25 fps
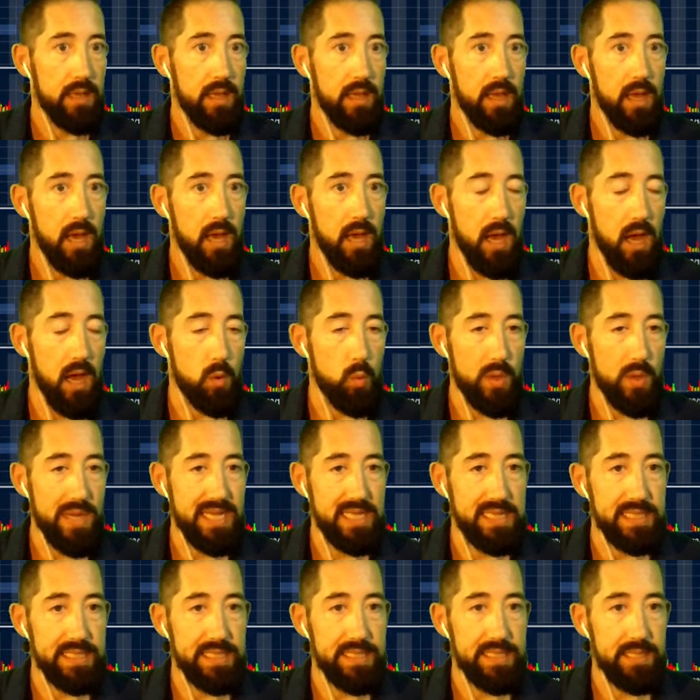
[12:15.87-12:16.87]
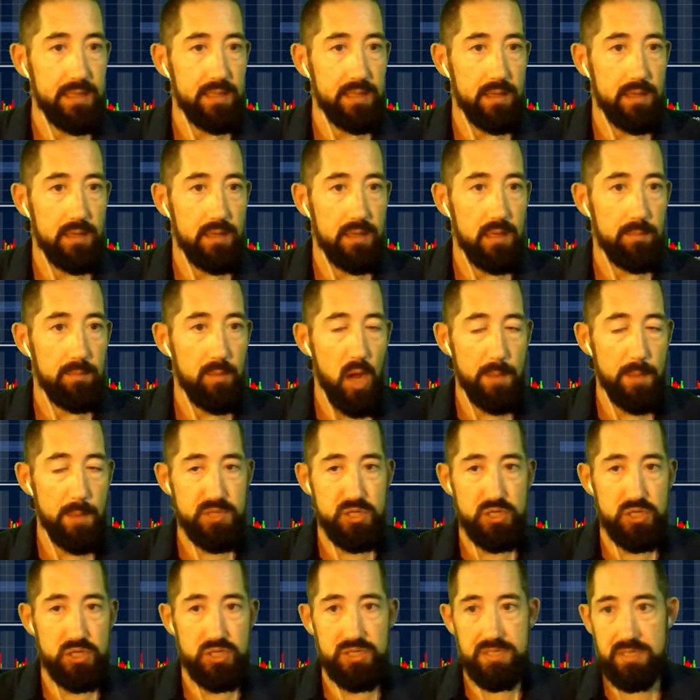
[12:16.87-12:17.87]
uh, weekly um,
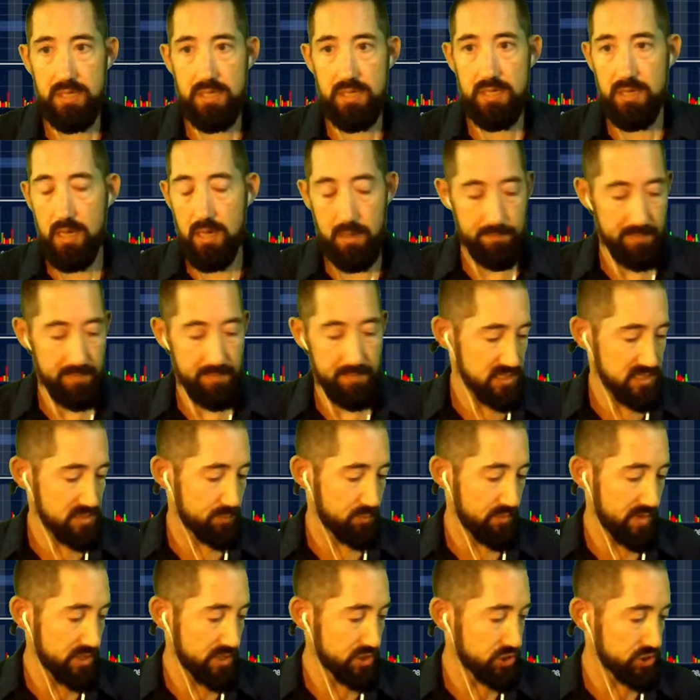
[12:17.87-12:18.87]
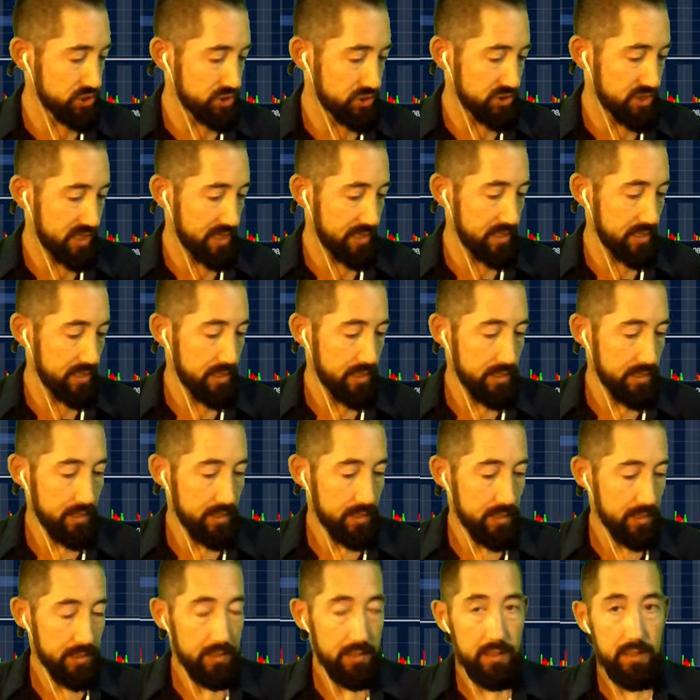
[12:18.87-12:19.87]
options um, expiration date
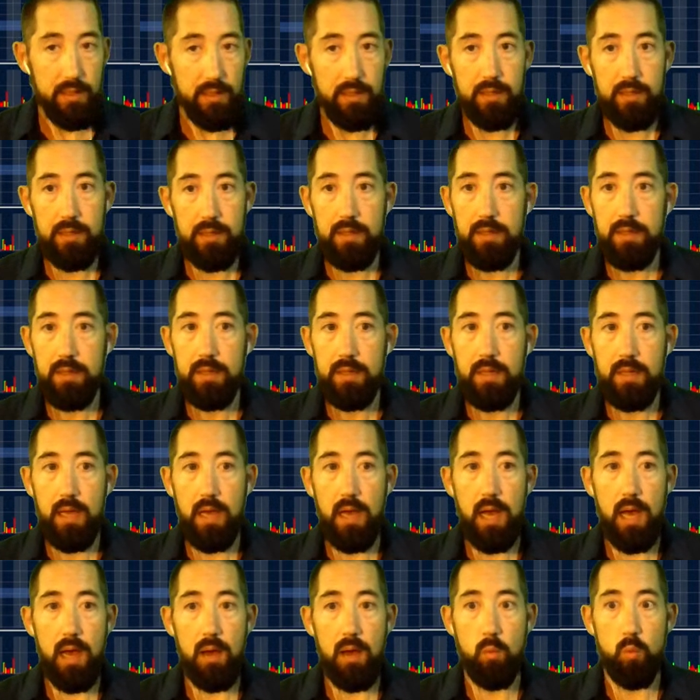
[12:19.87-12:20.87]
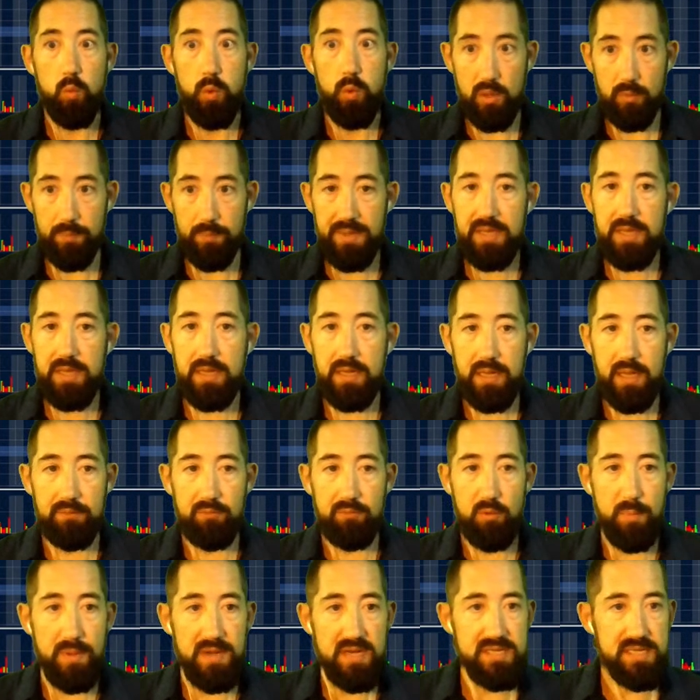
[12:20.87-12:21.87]
uh, we'll be hitting
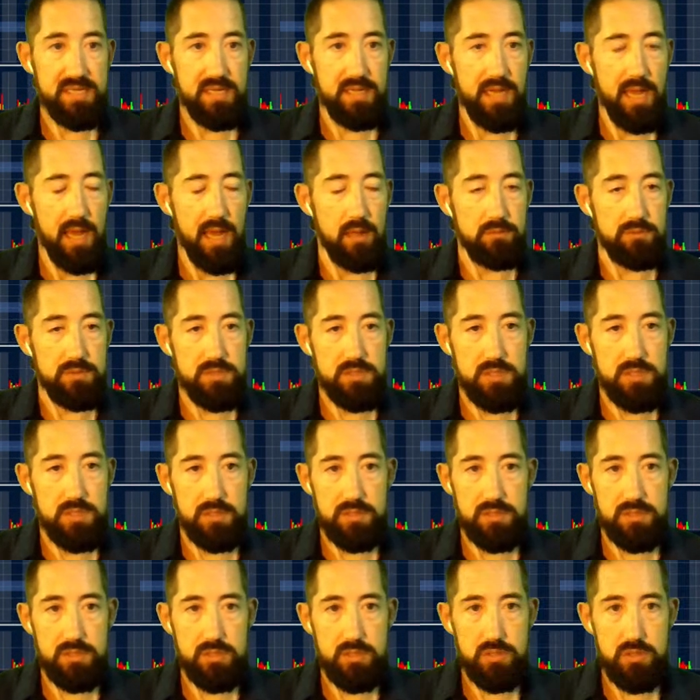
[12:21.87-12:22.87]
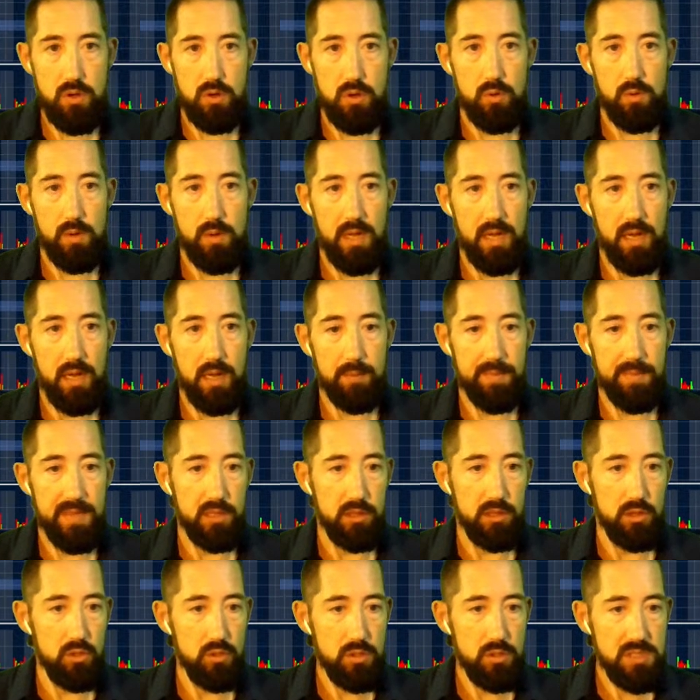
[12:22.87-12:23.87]
everybody's accounts. So um,
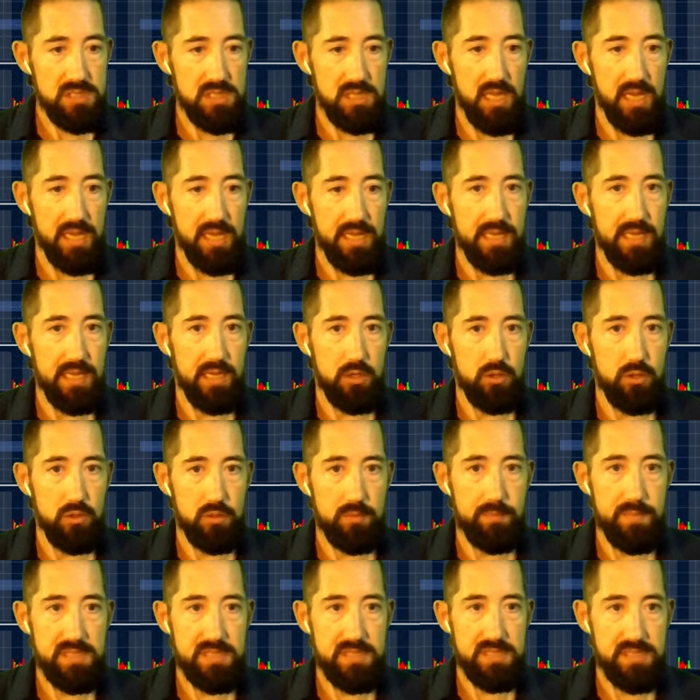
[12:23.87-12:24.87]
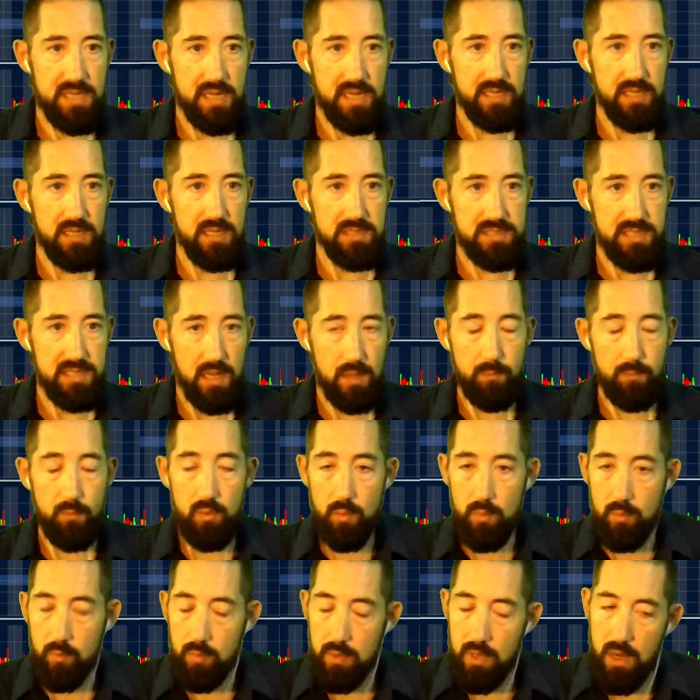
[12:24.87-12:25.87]
it looks like it could be setting us up.
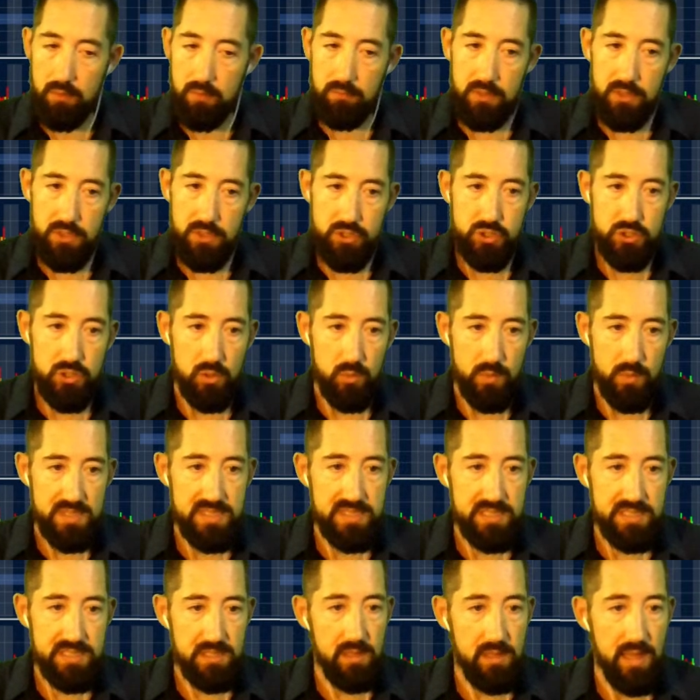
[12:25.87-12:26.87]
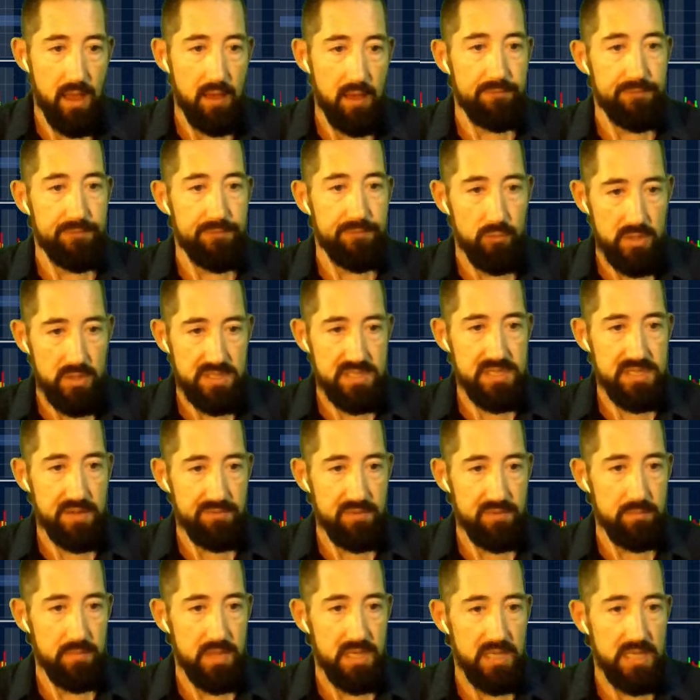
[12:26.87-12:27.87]
We're, we're not really sure. We still have
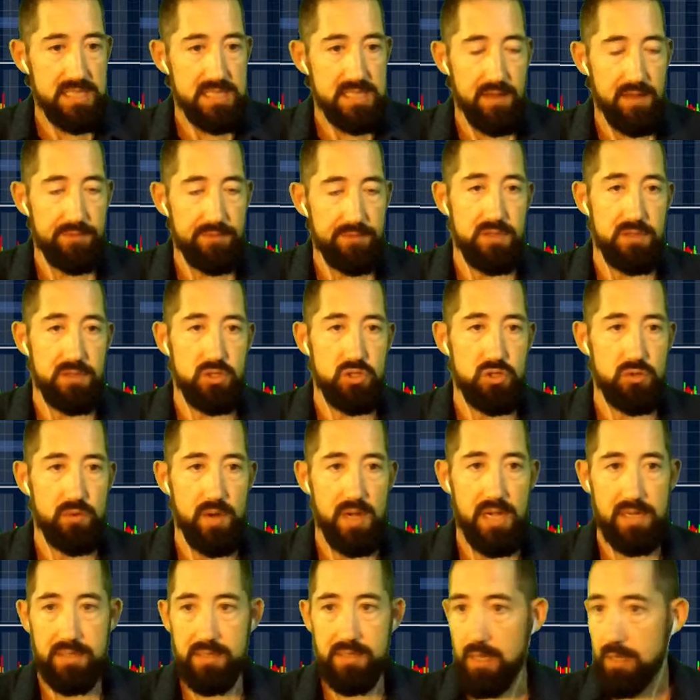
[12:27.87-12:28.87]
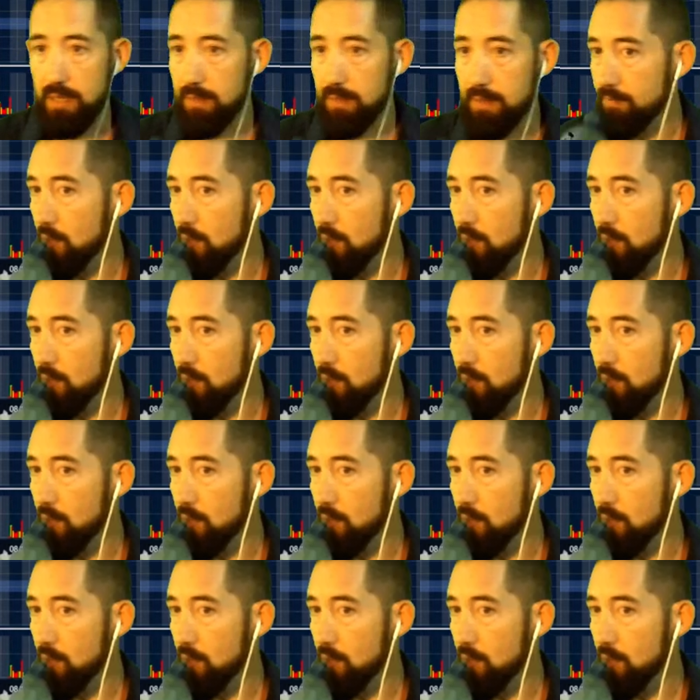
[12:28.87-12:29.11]
47 minutes left in the trading day.